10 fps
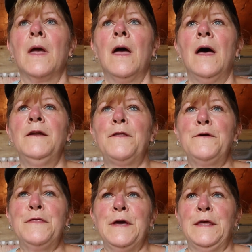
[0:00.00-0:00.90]
another
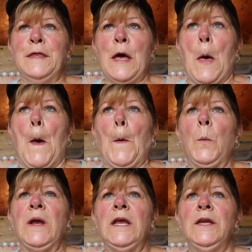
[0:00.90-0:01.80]
thing that
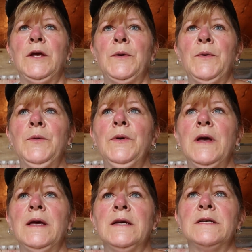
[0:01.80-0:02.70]
we do
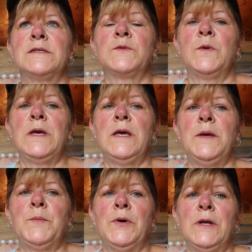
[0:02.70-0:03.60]
is we
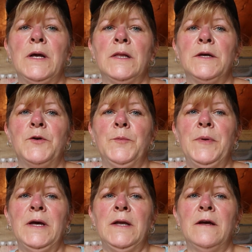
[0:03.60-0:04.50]
put a little
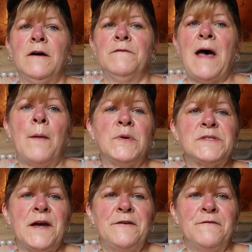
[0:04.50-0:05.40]
bit of apple
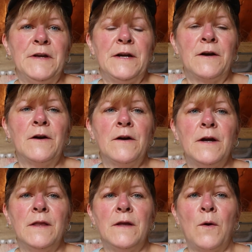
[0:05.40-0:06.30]
cider vinegar
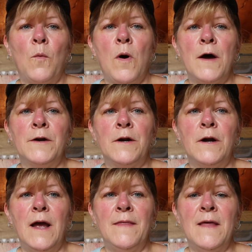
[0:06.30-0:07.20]
in their water
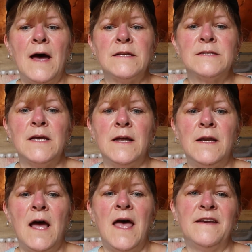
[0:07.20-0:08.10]
and that's an
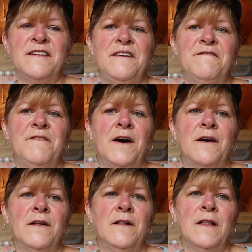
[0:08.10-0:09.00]

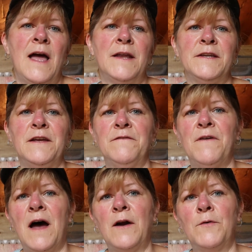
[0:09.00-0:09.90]
antifungal
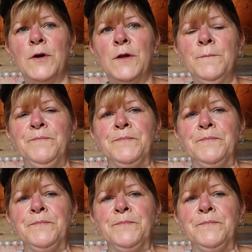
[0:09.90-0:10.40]
antiviral